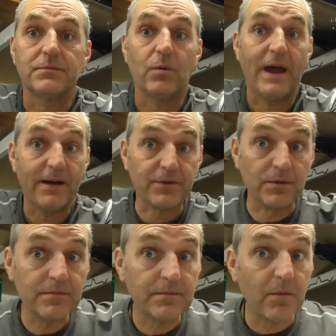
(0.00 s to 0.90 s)
Or have
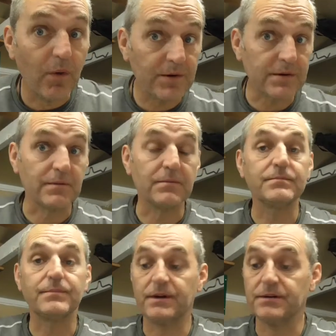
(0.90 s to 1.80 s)
to, want to,
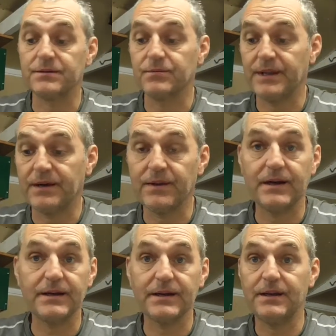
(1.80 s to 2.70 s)
because without that,